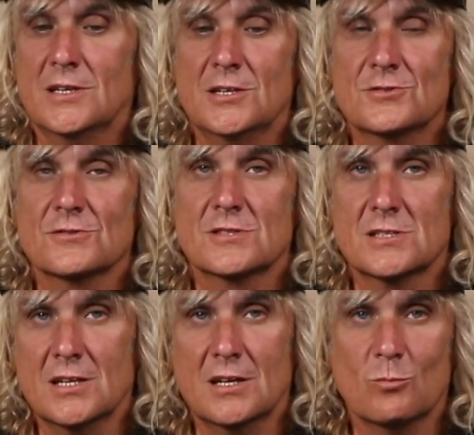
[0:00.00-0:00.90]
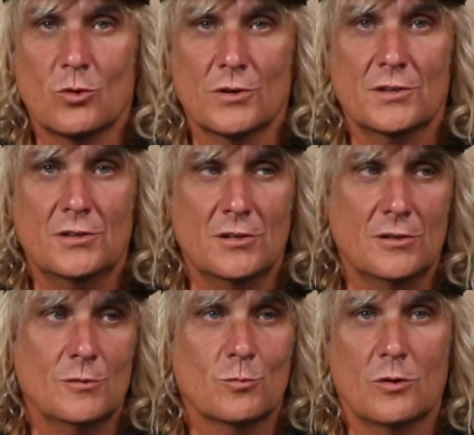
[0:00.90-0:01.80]
interested in what
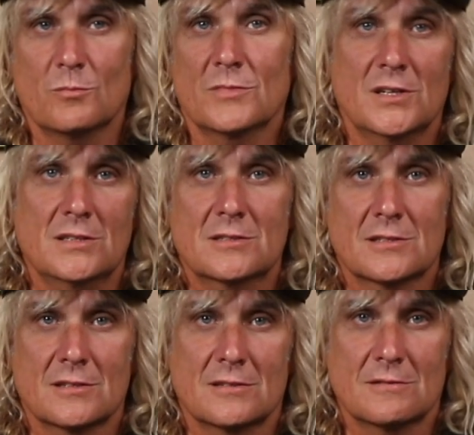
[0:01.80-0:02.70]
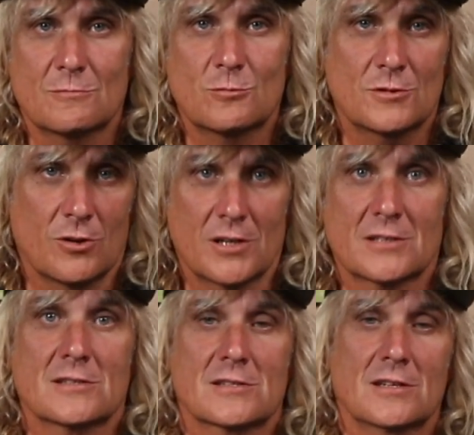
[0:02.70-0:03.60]
you would like
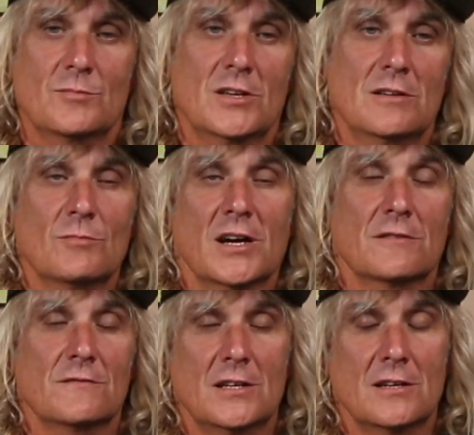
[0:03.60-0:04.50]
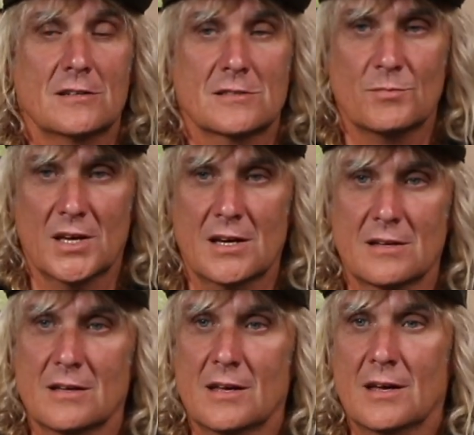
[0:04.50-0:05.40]
to see me make videos
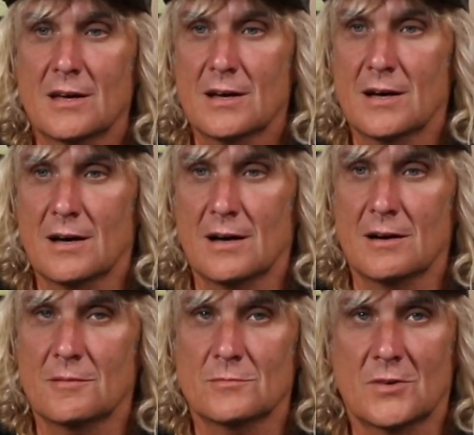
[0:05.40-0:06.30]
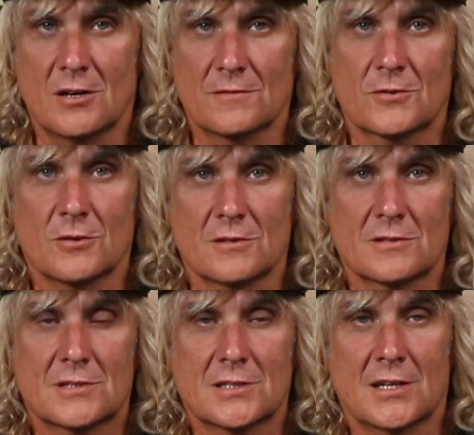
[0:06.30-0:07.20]
about. I've got
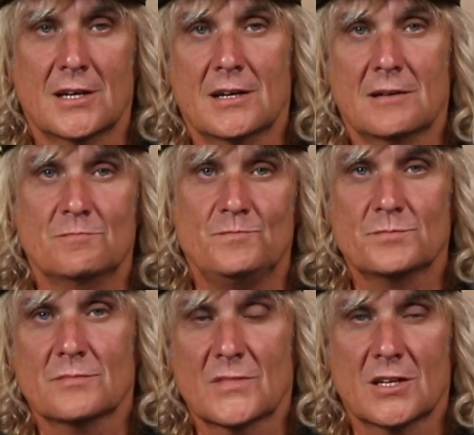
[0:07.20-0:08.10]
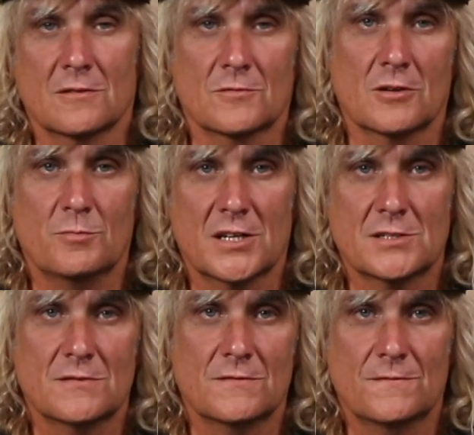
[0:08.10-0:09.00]
a
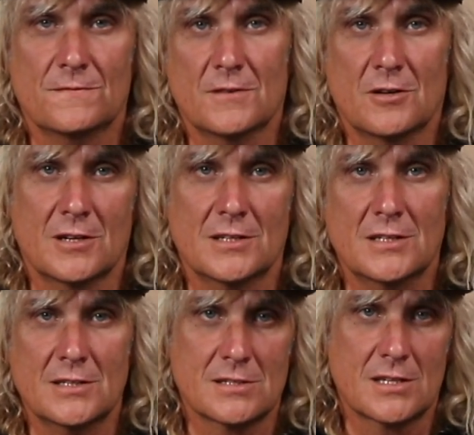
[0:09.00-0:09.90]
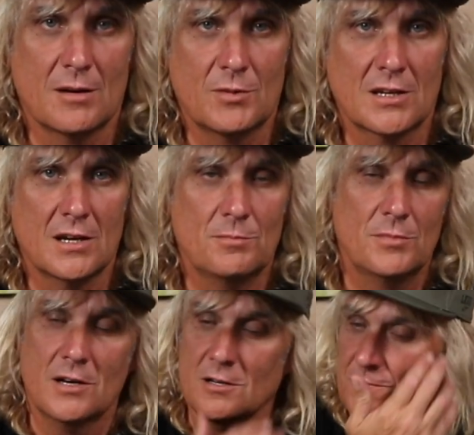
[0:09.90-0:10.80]
bunch of ideas coming up.
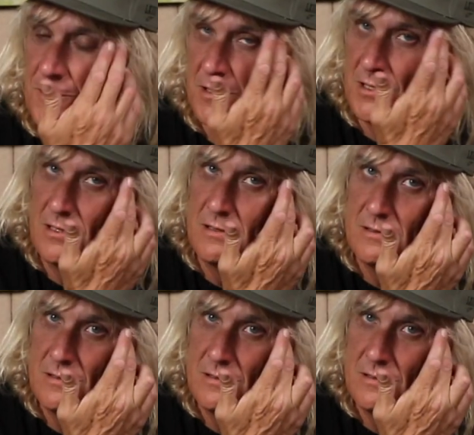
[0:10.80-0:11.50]
Hopefully